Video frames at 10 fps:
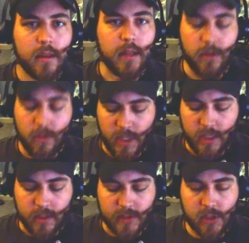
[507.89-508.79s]
Then you need
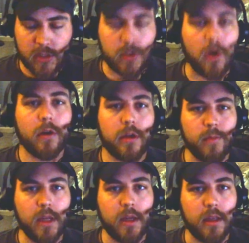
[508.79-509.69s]
to start
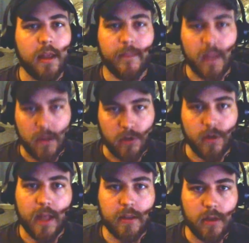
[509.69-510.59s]
admitting that you're
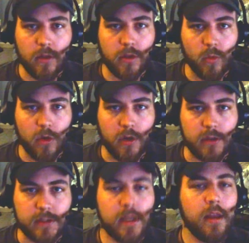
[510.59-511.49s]
not the only
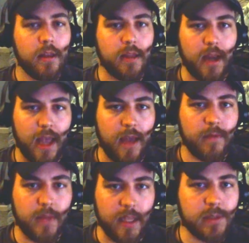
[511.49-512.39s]
ones that
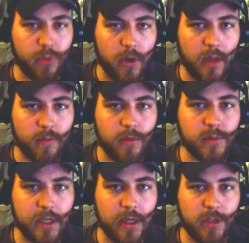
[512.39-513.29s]
have these
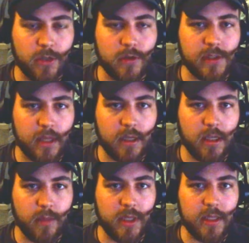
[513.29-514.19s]
problems and issues that
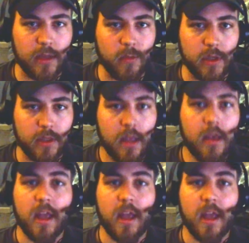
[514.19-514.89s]
need to be dealt with.